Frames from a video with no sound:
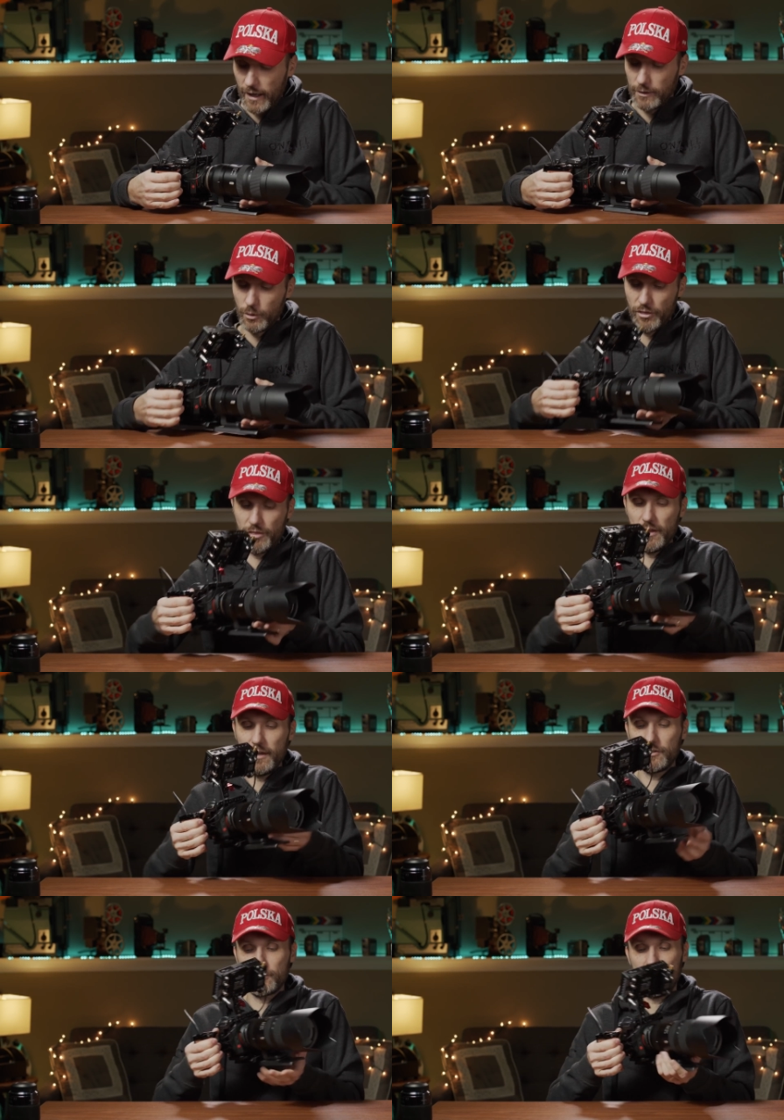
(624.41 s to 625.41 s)
And with
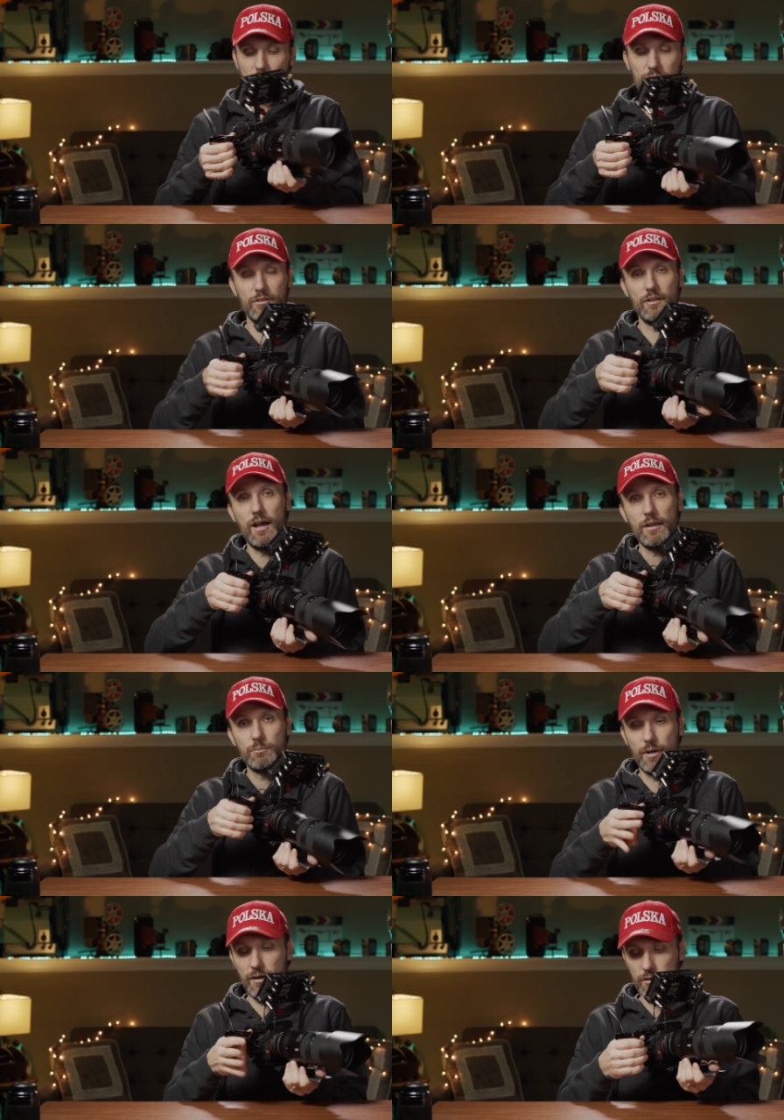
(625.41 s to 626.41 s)
this, it is a
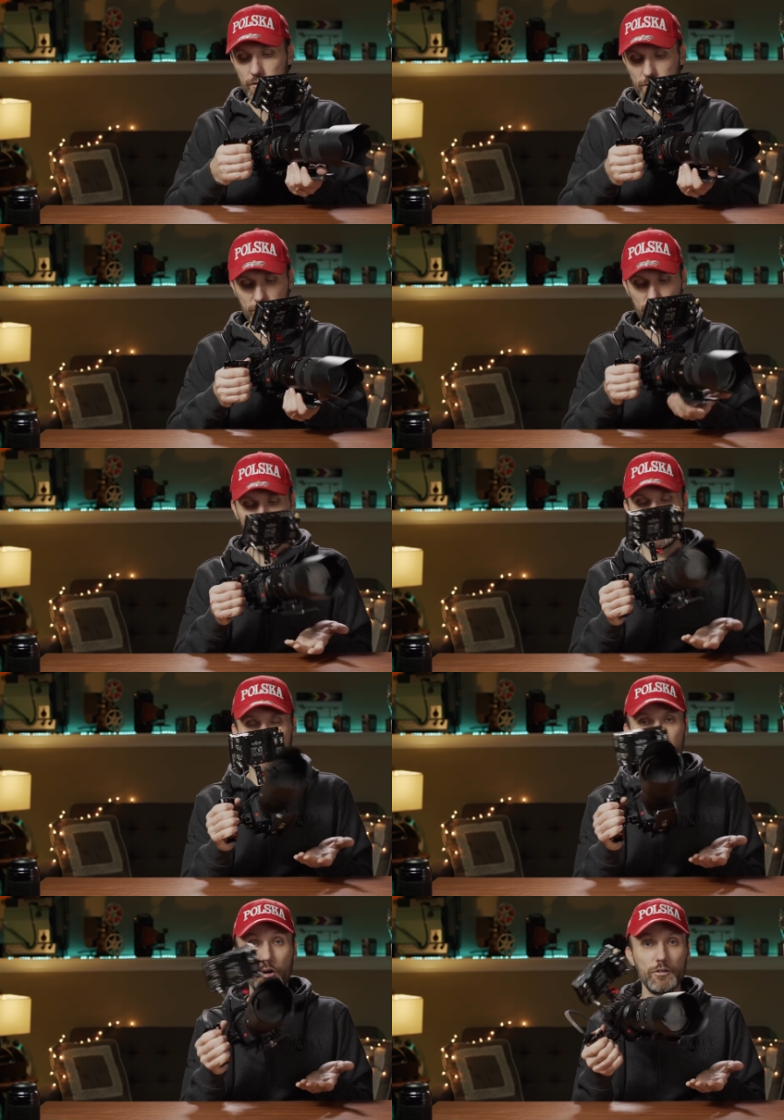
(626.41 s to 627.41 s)
lot better. It's, you
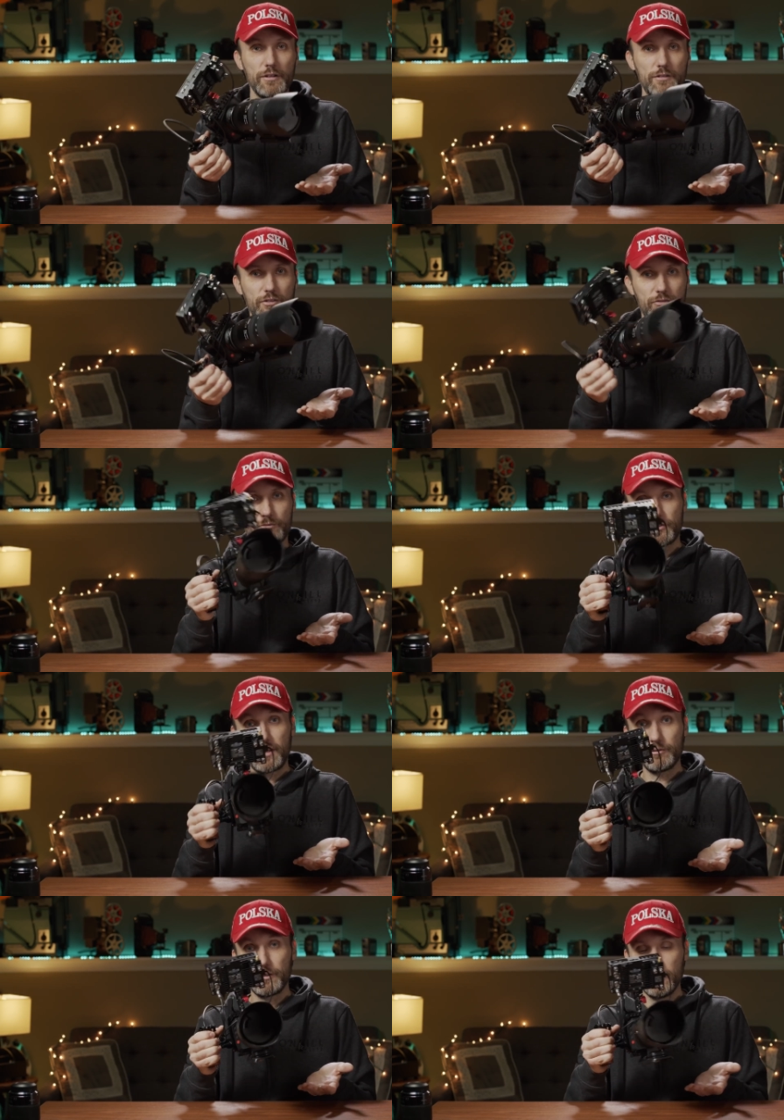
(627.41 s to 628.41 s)
can hold it
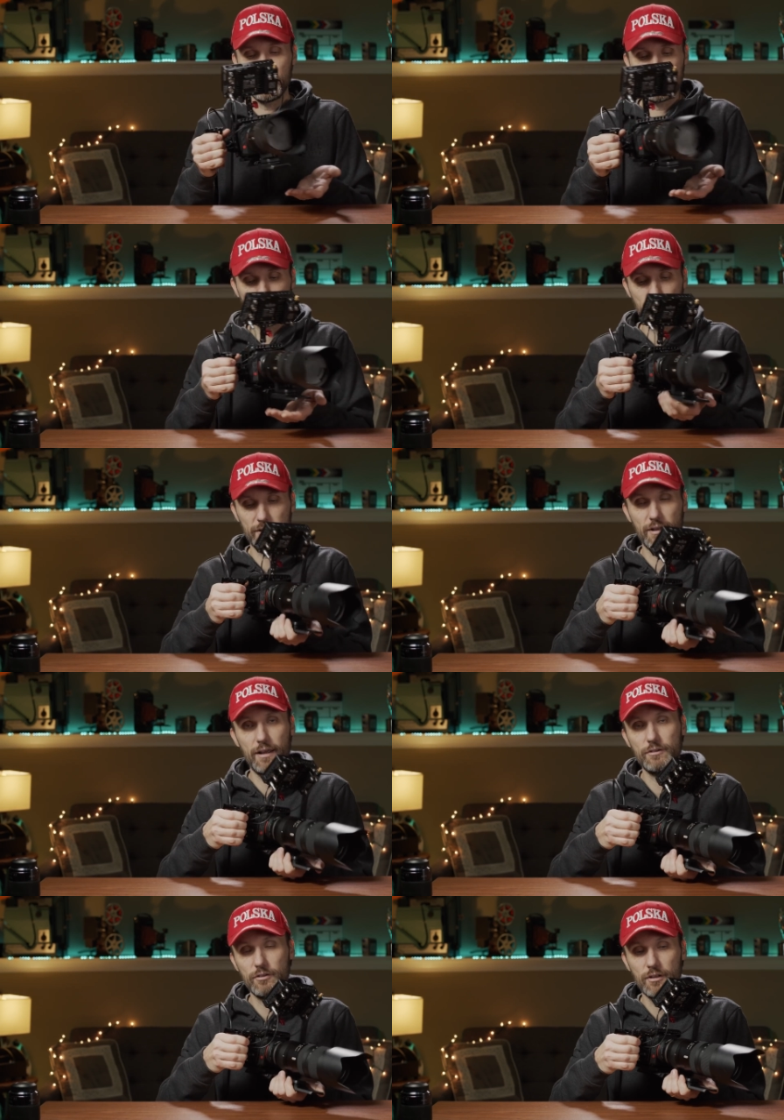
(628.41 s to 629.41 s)
safely just by the
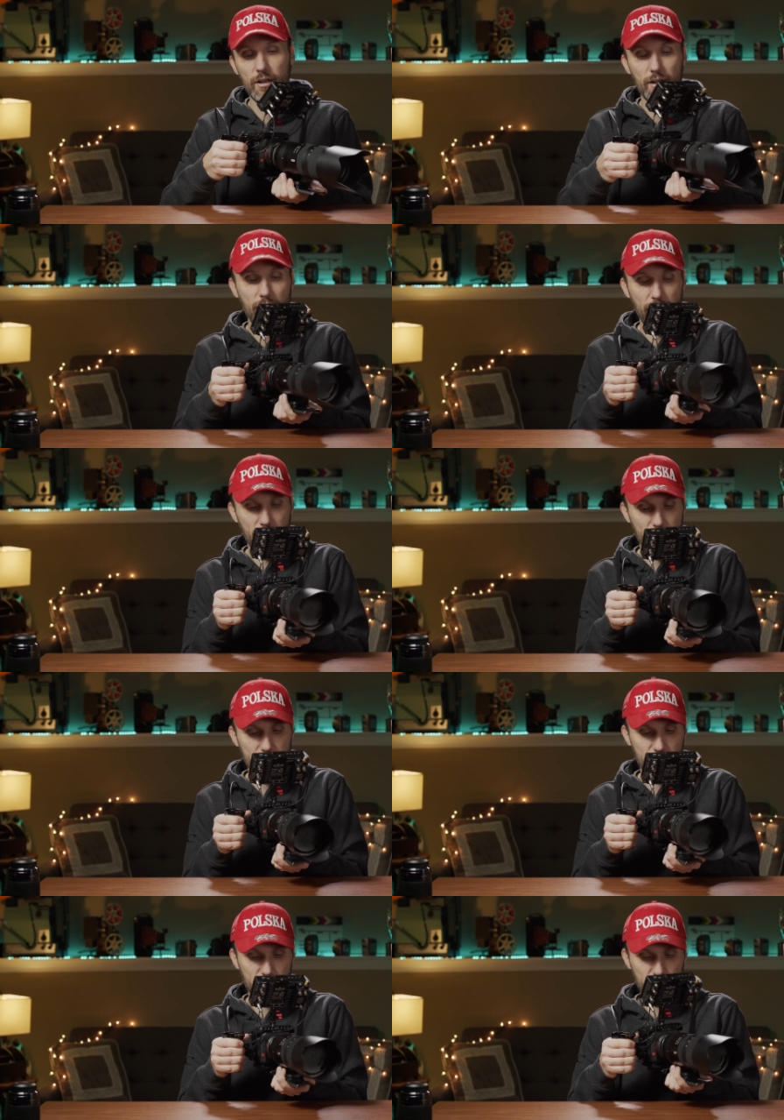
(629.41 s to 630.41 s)
handle, and
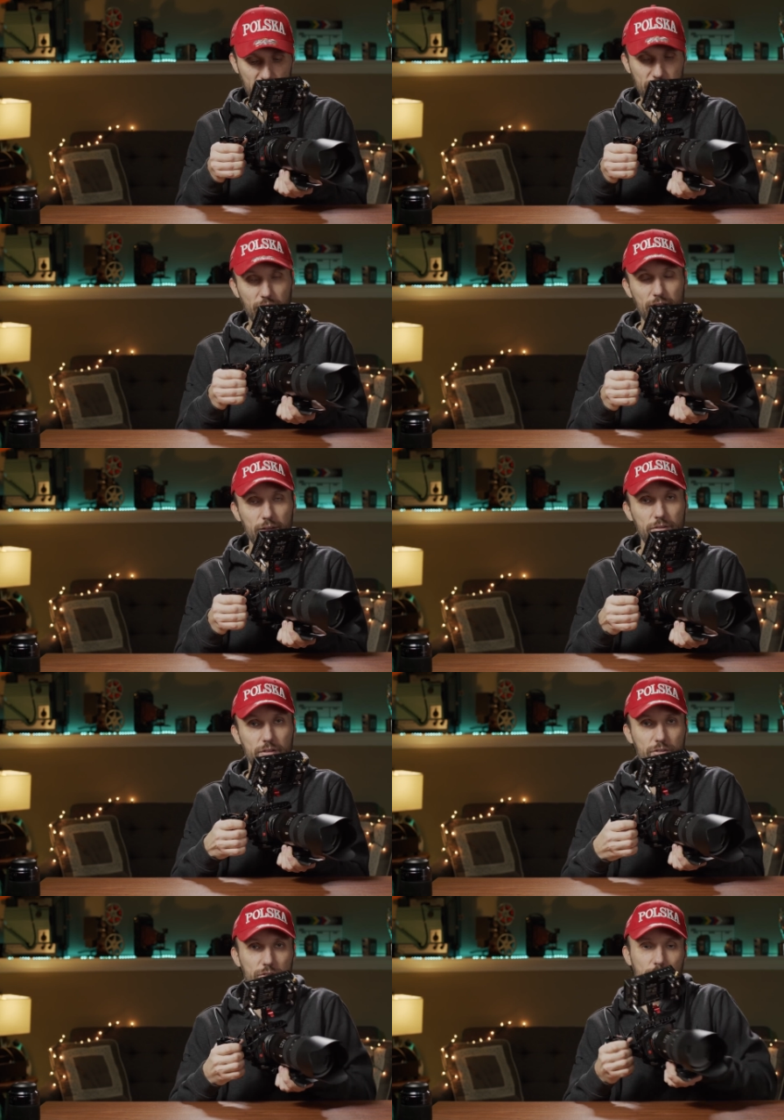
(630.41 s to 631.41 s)
it just makes it a lot
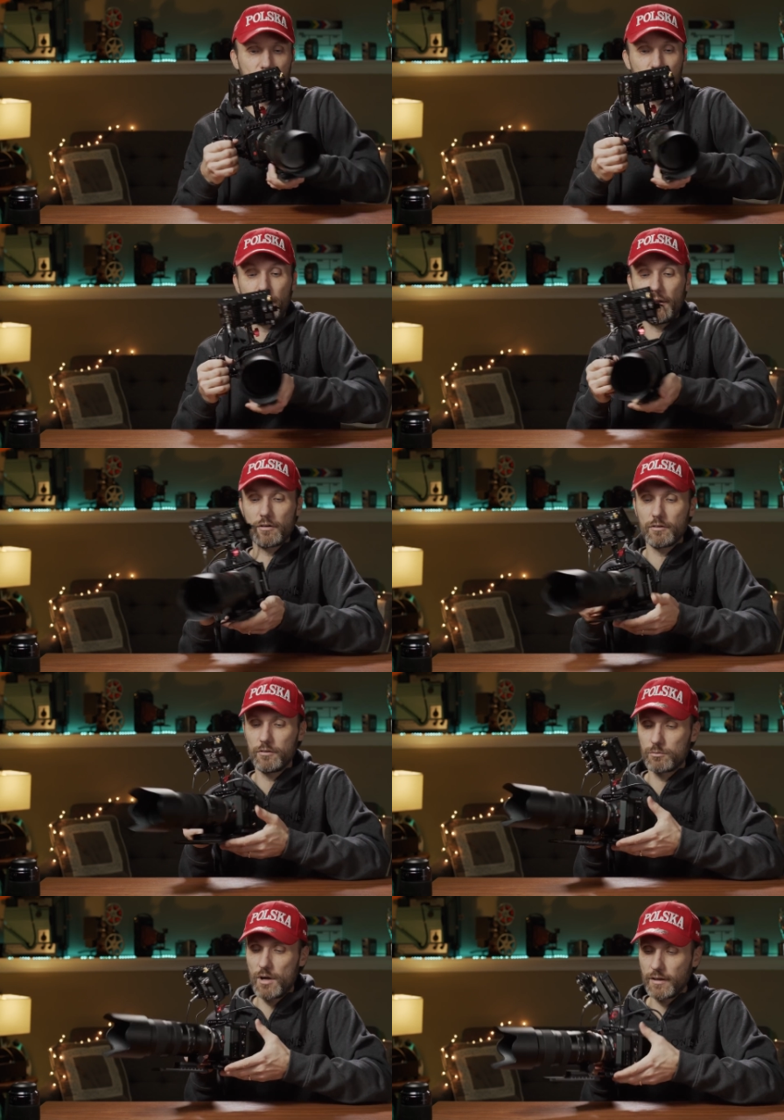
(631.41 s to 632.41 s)
sort of a better
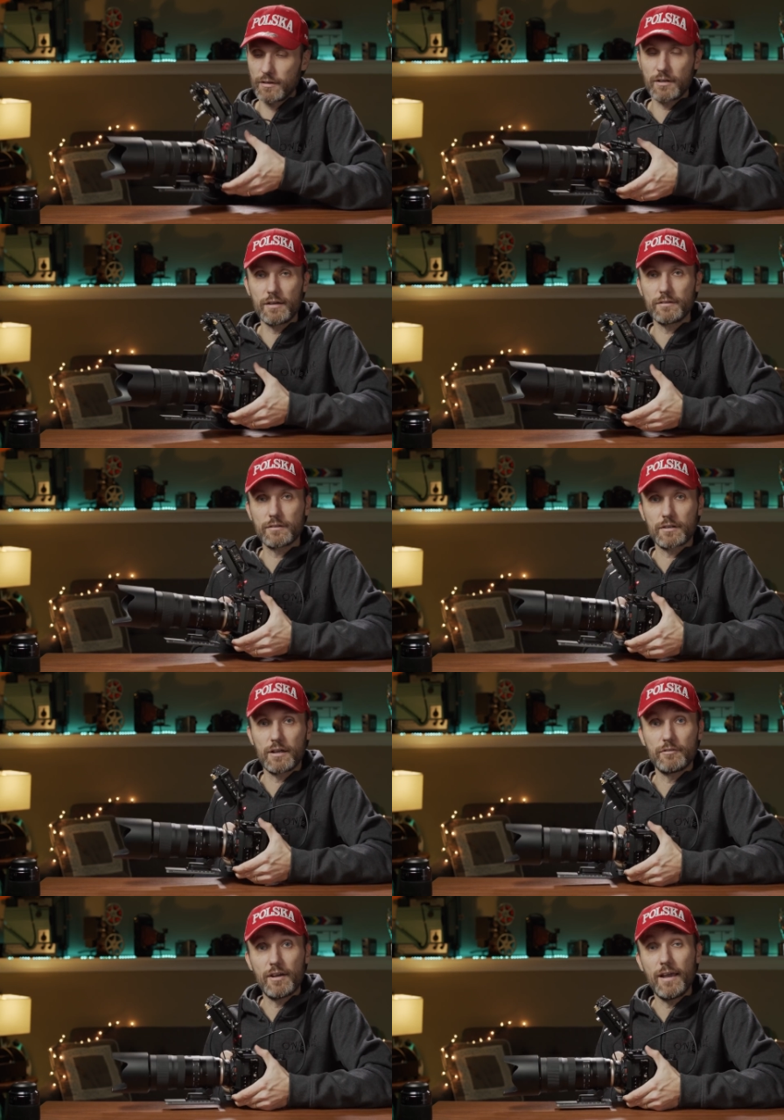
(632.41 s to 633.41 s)
run and gun,
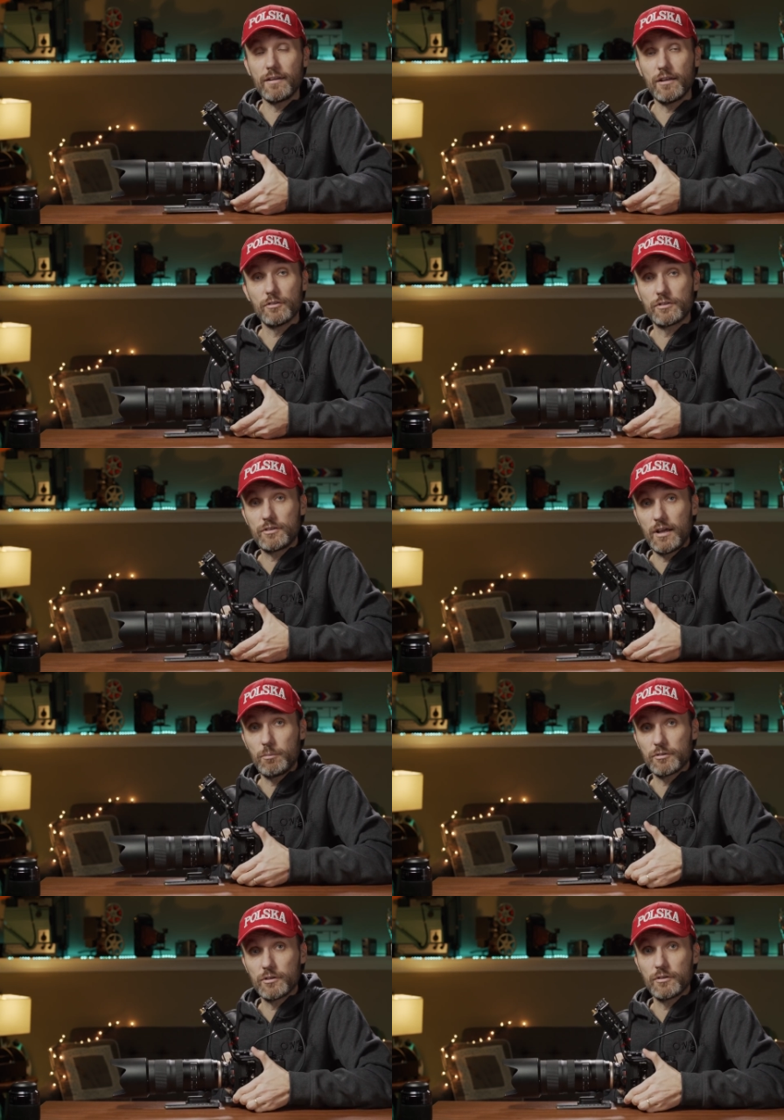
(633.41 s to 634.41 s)
kind of a handheld
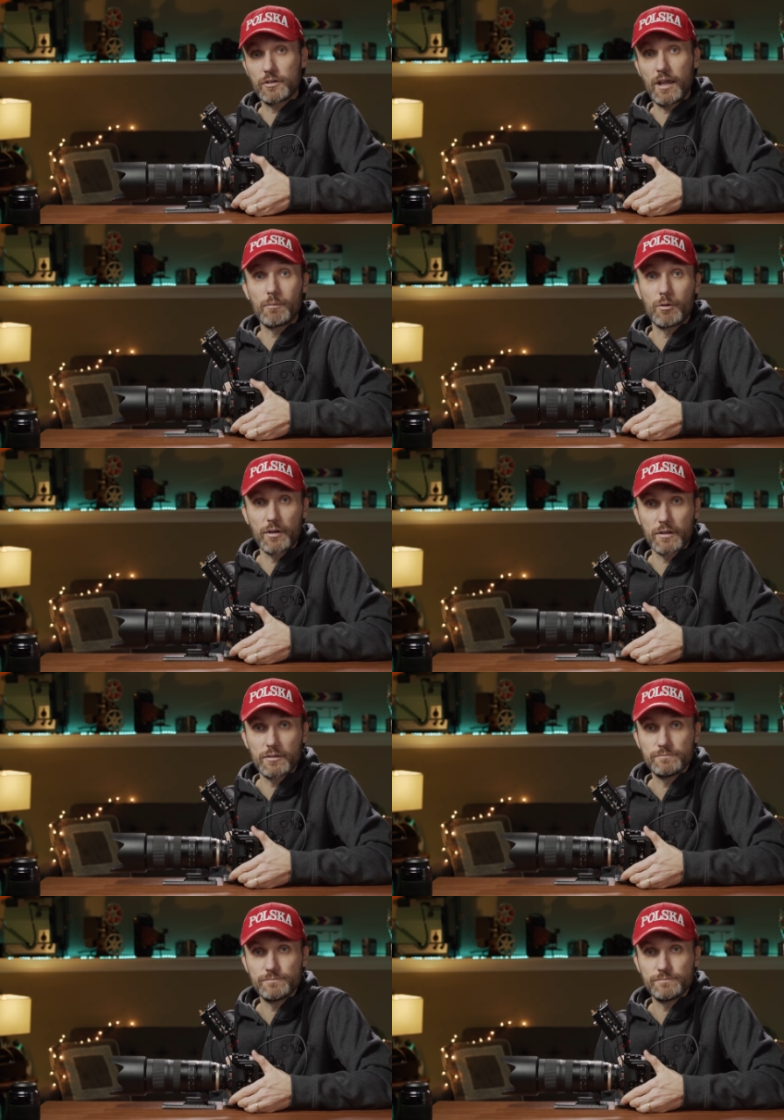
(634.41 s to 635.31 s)
type of camera rig.